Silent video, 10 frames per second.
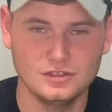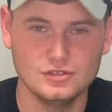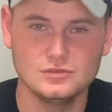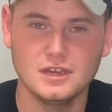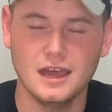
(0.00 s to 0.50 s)

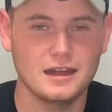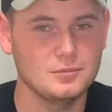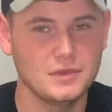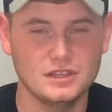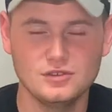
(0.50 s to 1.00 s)
You
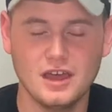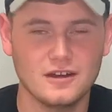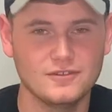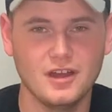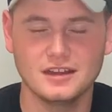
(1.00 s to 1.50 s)
gotta you
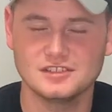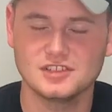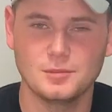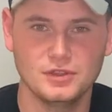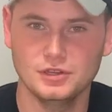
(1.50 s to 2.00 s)
gotta find
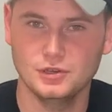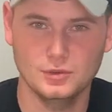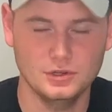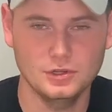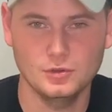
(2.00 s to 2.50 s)
something
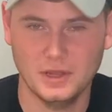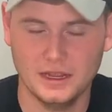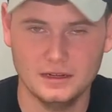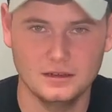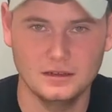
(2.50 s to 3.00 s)
new to do,
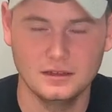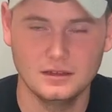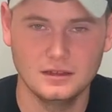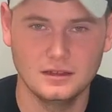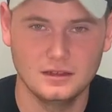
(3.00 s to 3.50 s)
man.
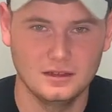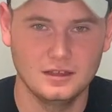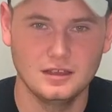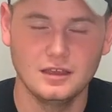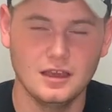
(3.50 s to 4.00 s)

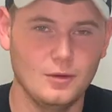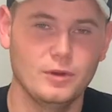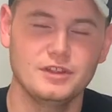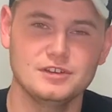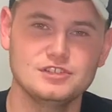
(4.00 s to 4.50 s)

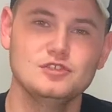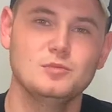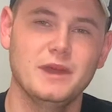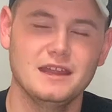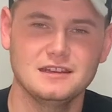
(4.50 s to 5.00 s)
Whether it's you
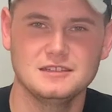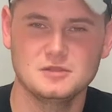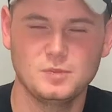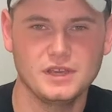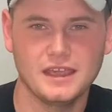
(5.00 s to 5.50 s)
abandon this
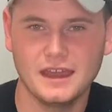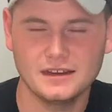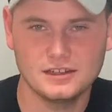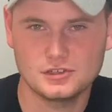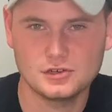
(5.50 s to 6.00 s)
big
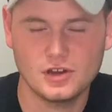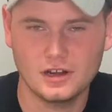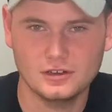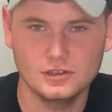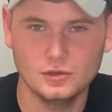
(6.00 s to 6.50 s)
end that you're trying
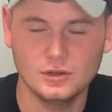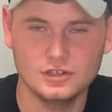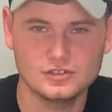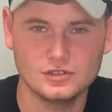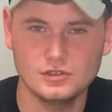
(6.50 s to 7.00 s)
to do
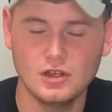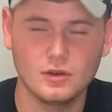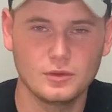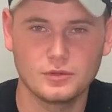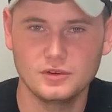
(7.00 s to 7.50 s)
and you go
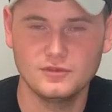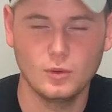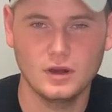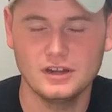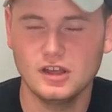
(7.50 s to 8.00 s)
to a three
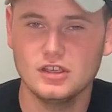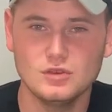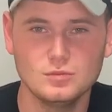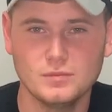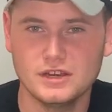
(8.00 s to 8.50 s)
four. I know
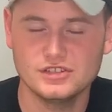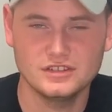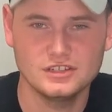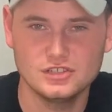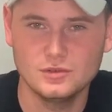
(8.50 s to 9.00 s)
you mentioned
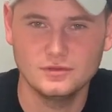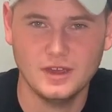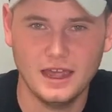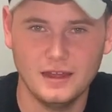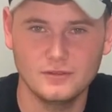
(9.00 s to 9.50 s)
that you
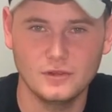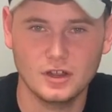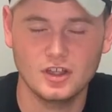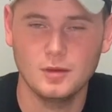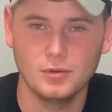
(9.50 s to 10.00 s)
have
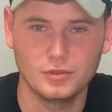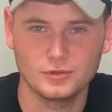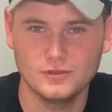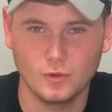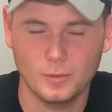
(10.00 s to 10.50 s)
a couple
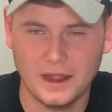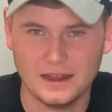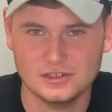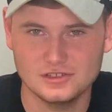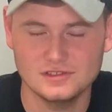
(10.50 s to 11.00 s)
three four
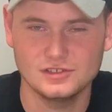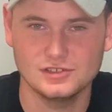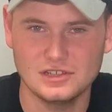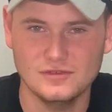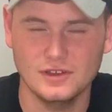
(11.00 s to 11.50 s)
packages in your
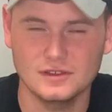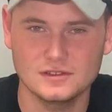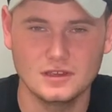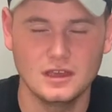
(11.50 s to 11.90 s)
defense.